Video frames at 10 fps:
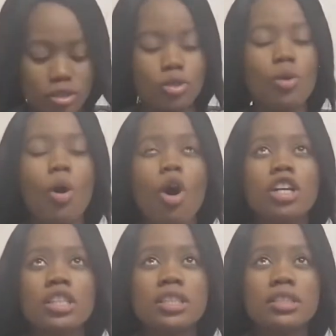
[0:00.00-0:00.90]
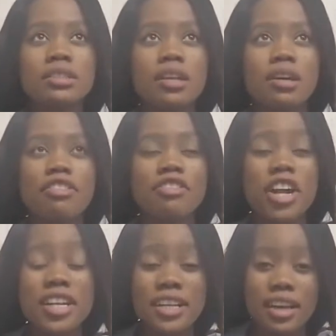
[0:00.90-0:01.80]
So on
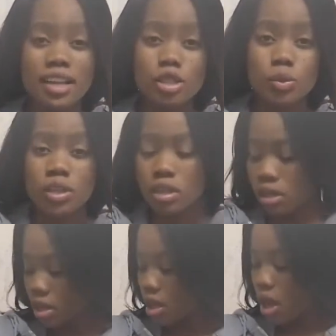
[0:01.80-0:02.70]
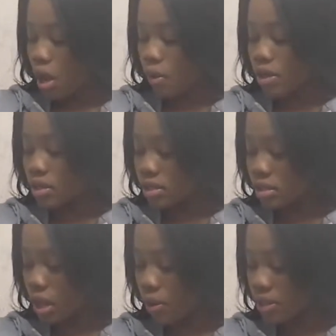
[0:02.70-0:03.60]
Friday last week, I was
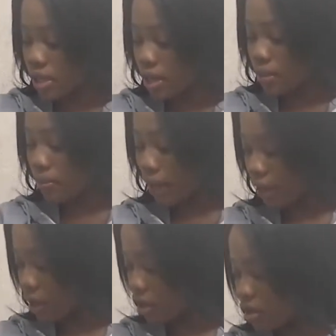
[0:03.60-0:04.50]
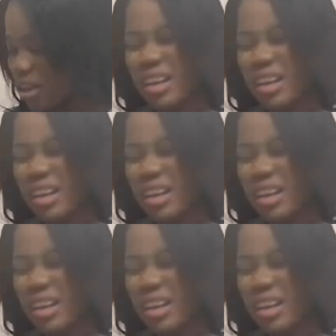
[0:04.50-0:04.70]
at a bank.